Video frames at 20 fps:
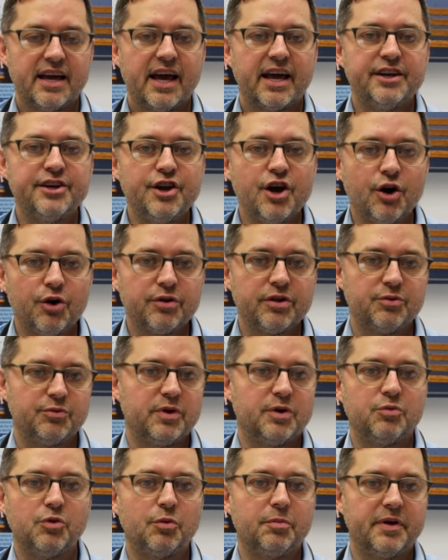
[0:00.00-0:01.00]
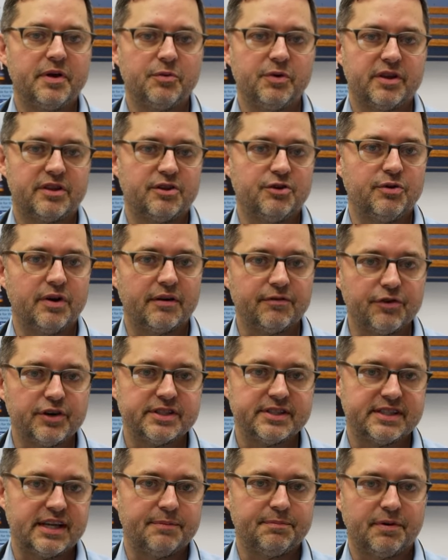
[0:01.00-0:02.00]
and know that we will be with you
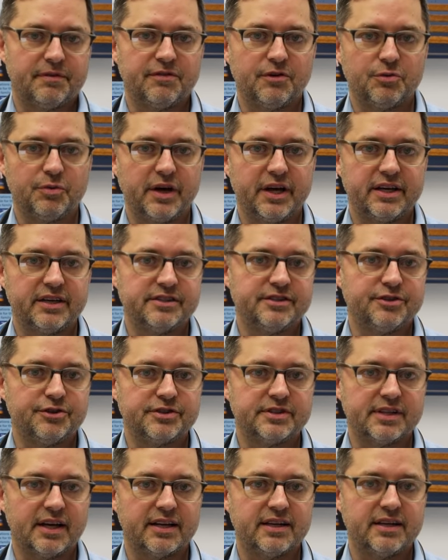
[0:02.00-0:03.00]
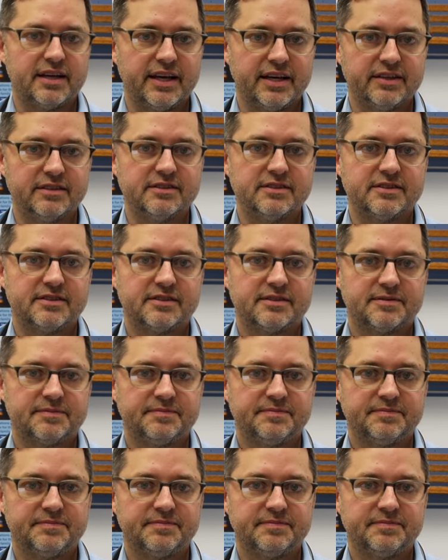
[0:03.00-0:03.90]
every step of the way as your son heals.